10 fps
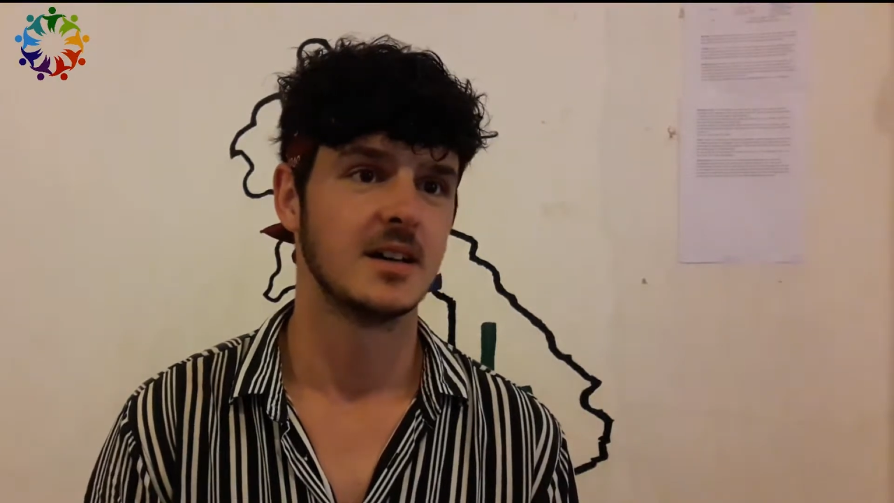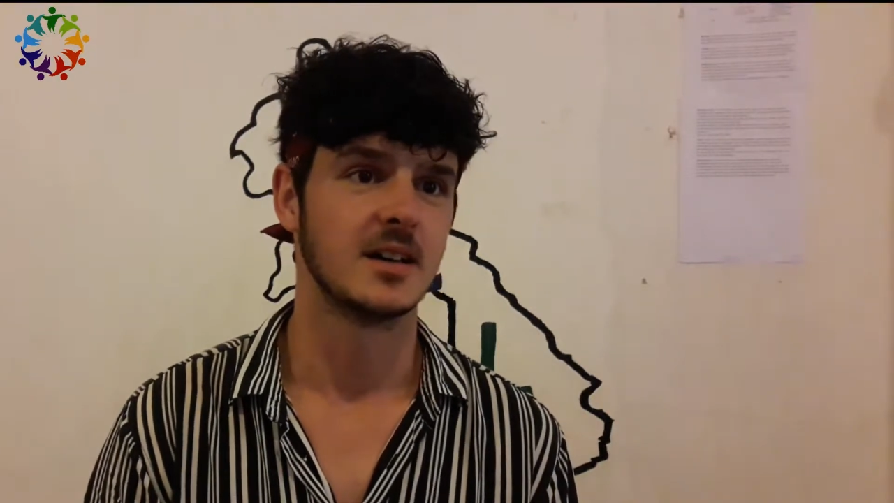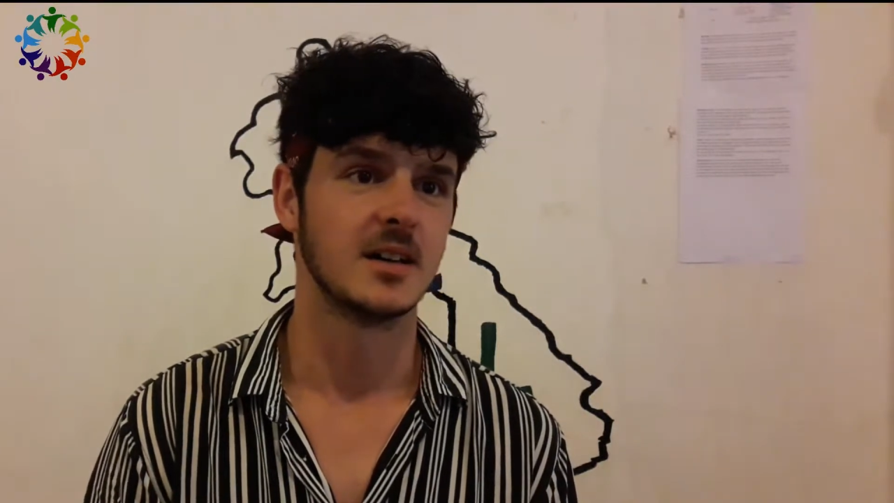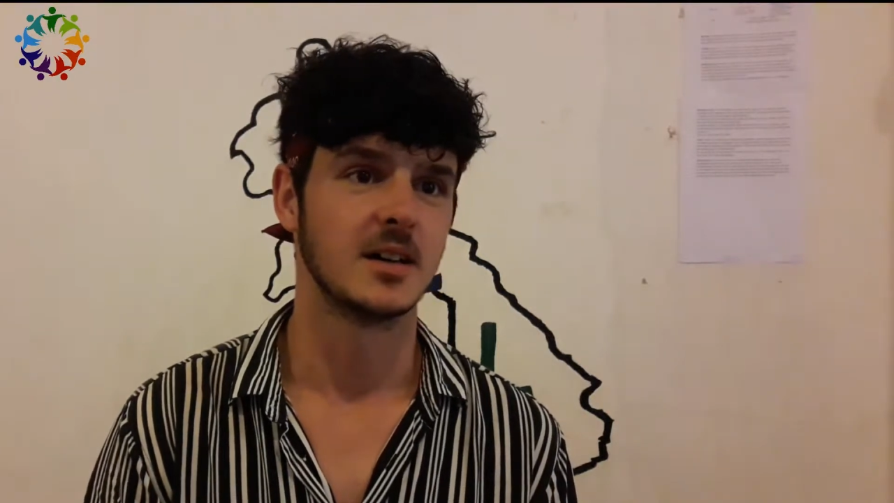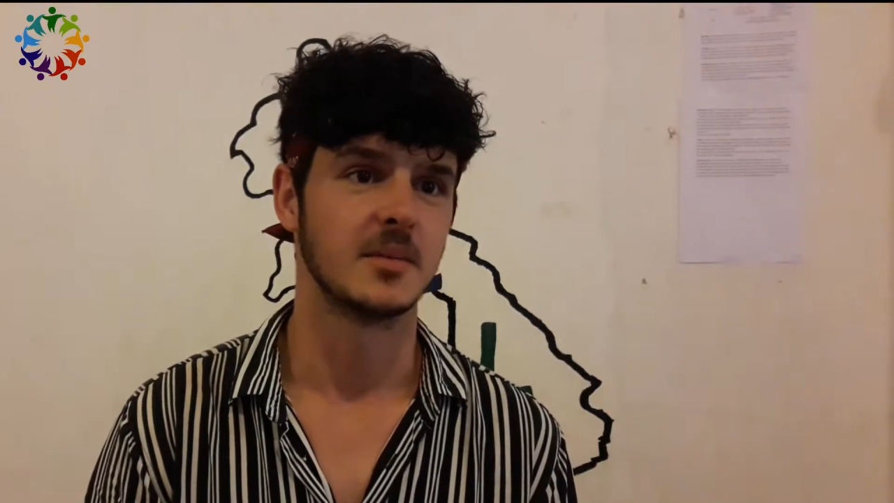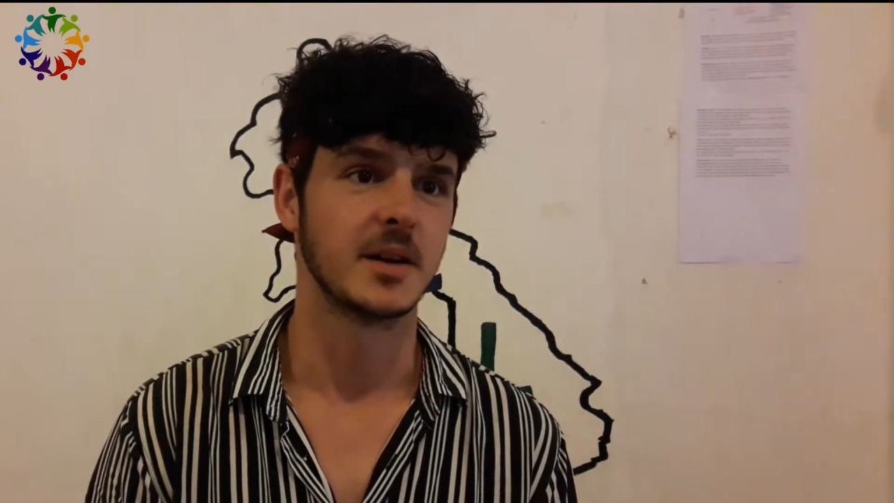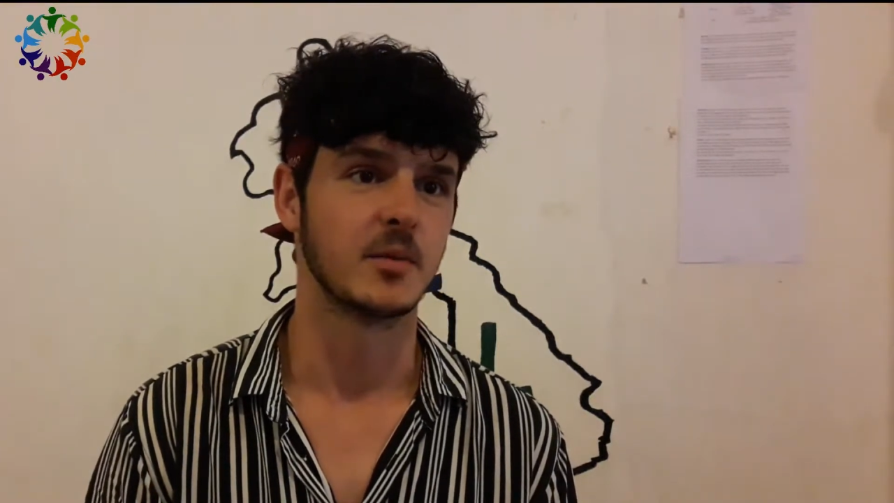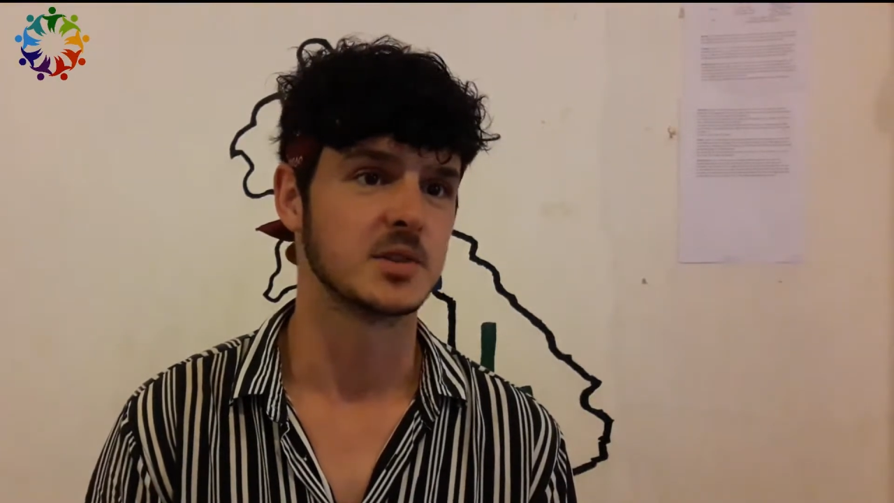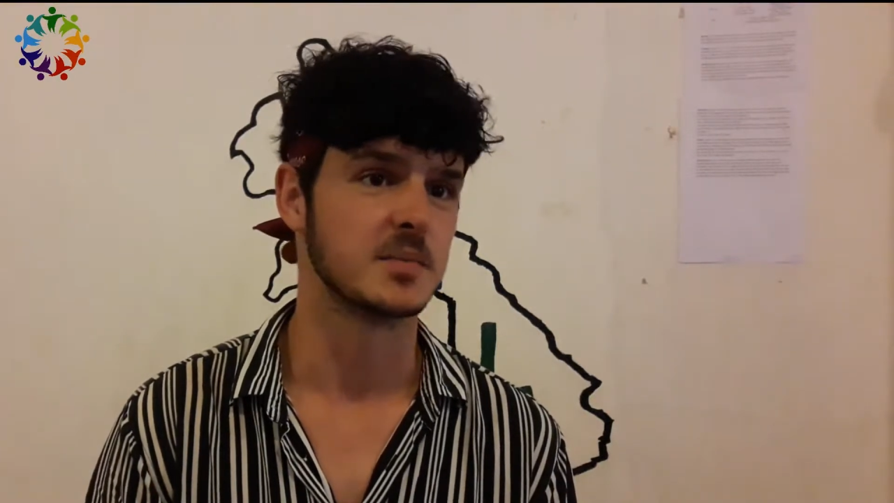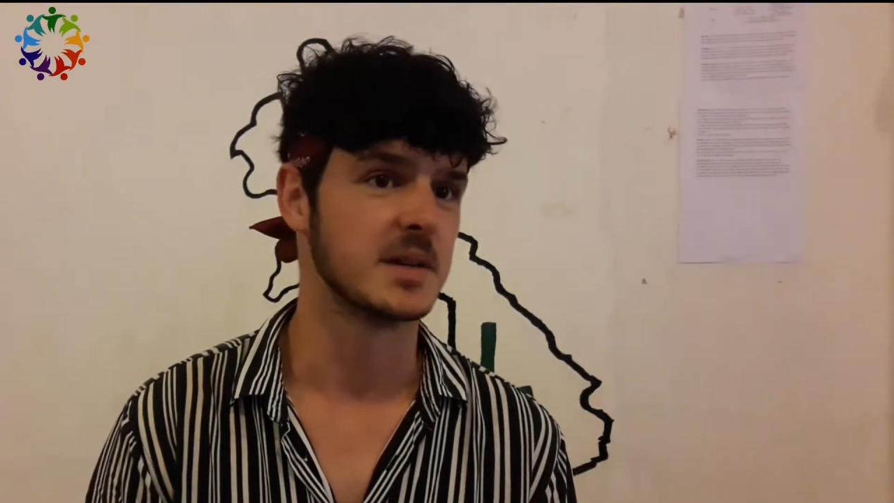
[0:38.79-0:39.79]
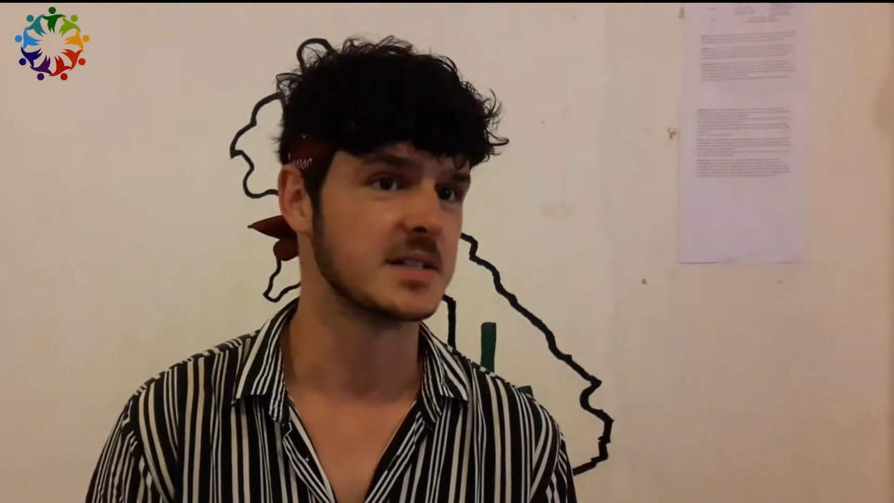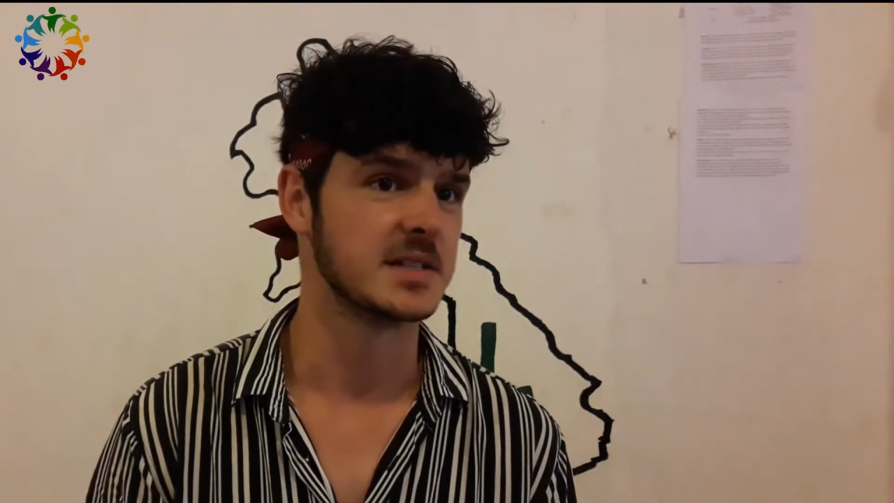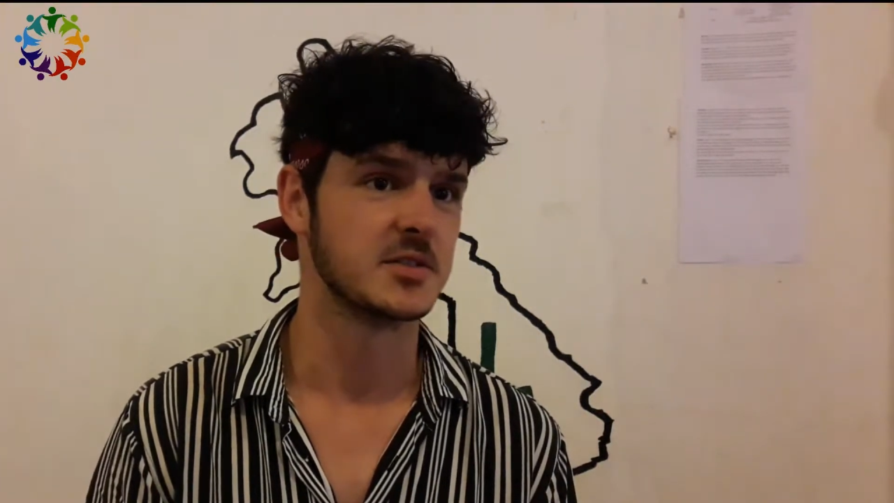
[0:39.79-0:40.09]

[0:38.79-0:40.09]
and it was amazing